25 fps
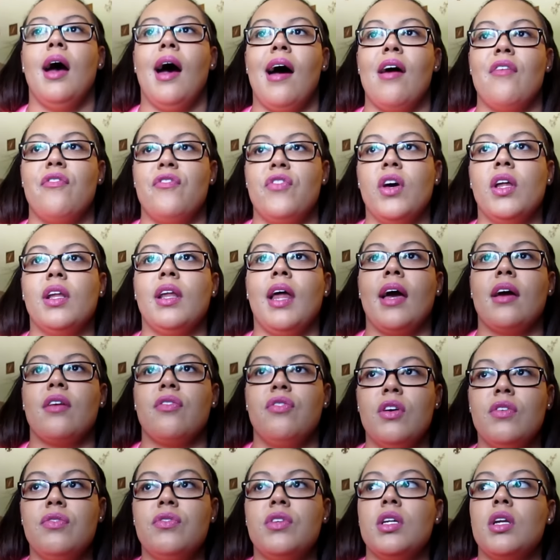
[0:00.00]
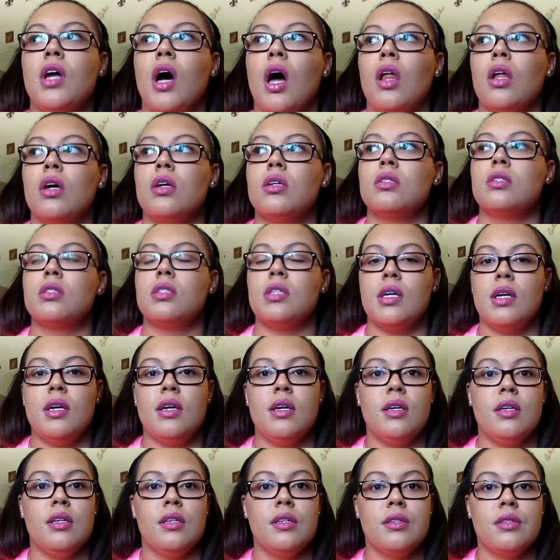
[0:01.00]
I feel like $50
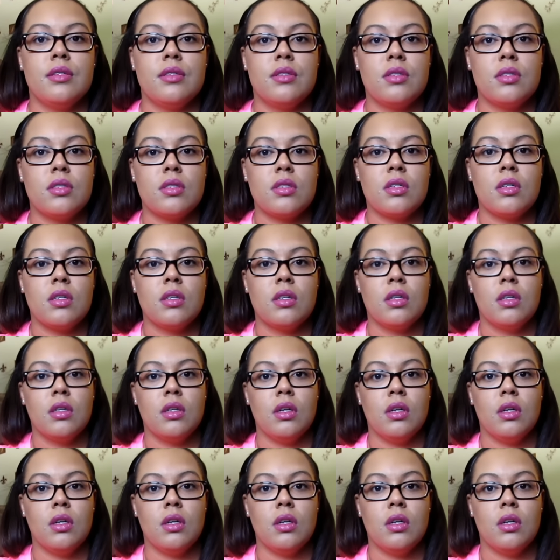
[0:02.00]
is